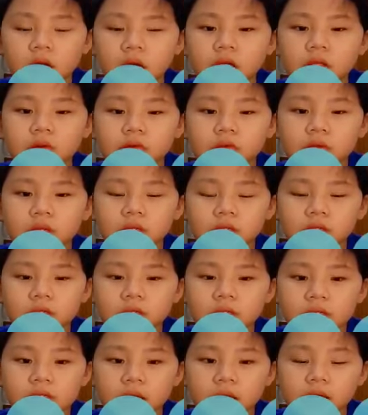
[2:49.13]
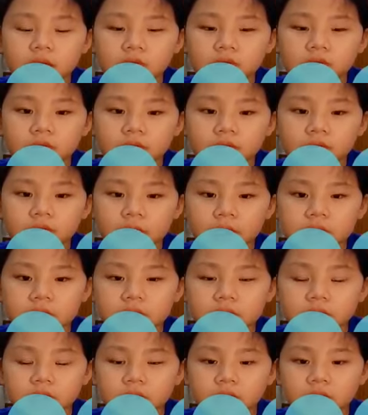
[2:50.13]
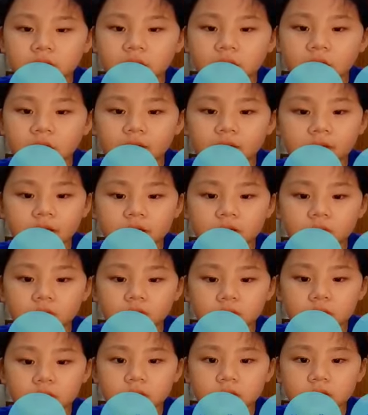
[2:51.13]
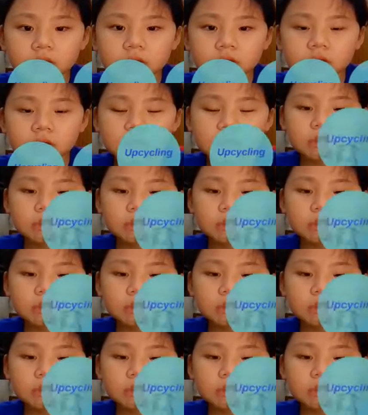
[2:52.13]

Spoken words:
How do we start with executing our final work?